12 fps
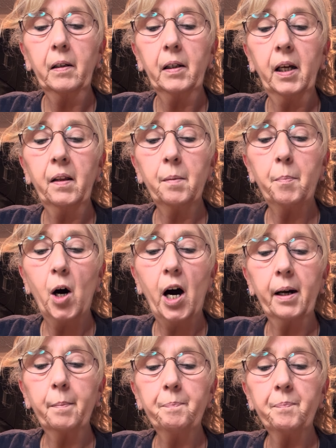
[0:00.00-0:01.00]
in the
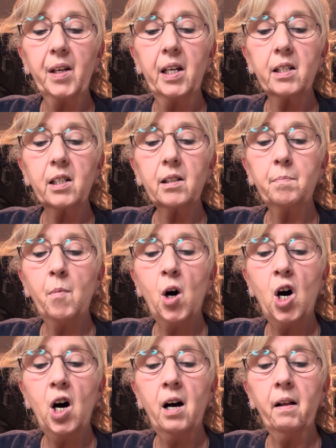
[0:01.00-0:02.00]
bottom, as
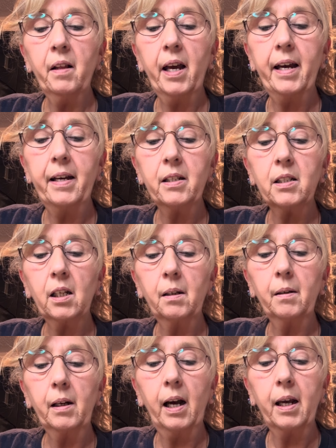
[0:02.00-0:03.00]
small as
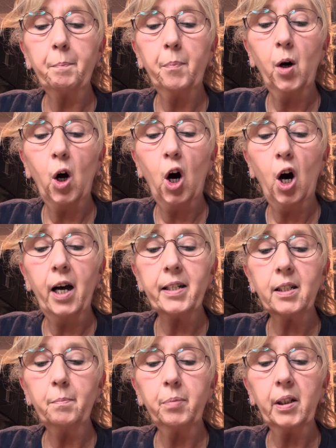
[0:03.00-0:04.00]
I
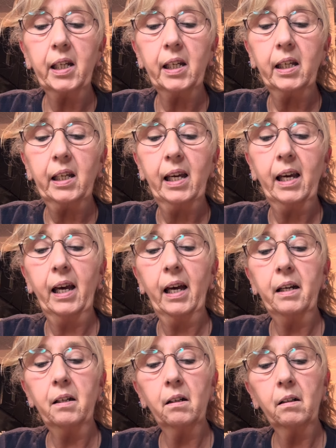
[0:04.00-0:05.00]
possibly
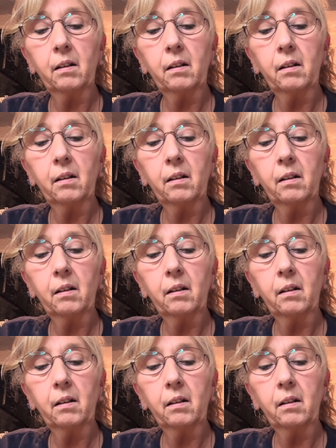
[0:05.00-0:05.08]
can.